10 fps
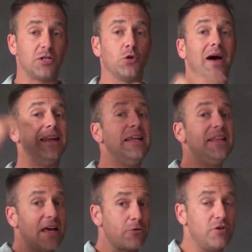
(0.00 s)
Do I
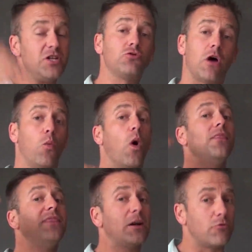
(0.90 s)
need that reach? Do I
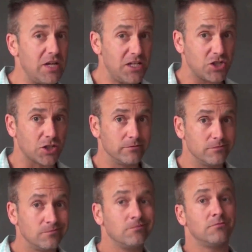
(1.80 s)
want that
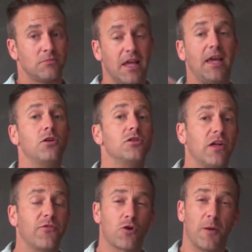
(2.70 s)
reach? Then get
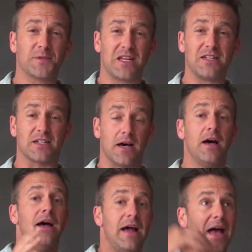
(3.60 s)
yourself a crop sensor
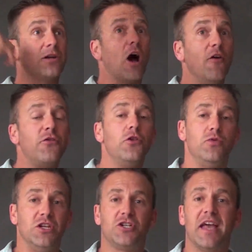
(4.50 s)
and go for the
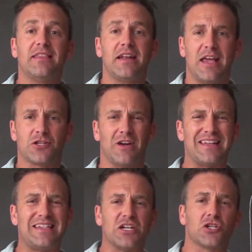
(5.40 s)
reach. Get that extra
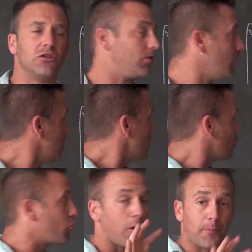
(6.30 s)
additional
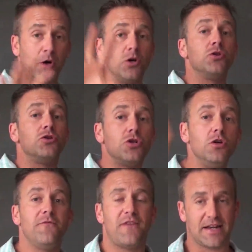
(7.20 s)
crop
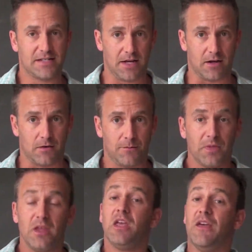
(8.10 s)
Zoom factor in.
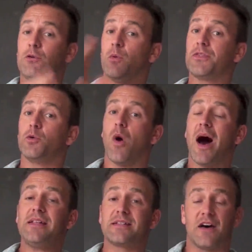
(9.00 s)
If you want the
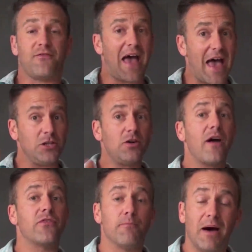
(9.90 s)
wide stuff and you
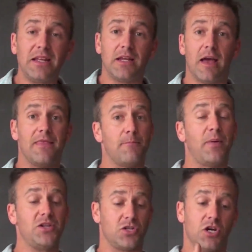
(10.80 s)
have the money and the
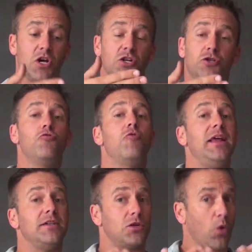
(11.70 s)
budget to
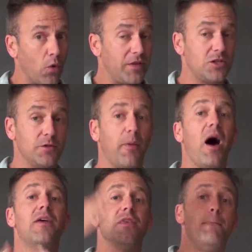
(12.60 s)
rent or then to
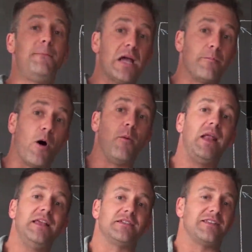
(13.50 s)
buy the big bomb
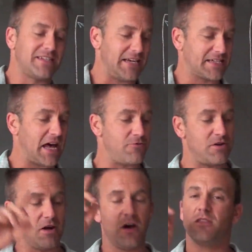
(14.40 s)
lenses, the
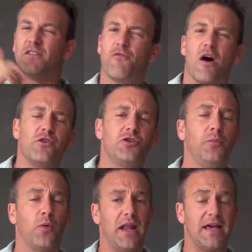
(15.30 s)
600, the 400
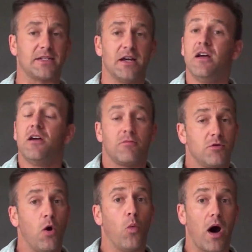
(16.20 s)
2.8,
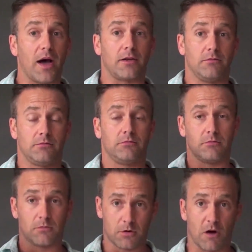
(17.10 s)
go wide,
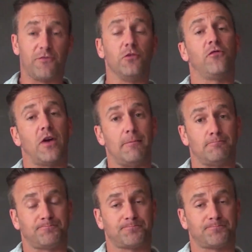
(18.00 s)
go full frame.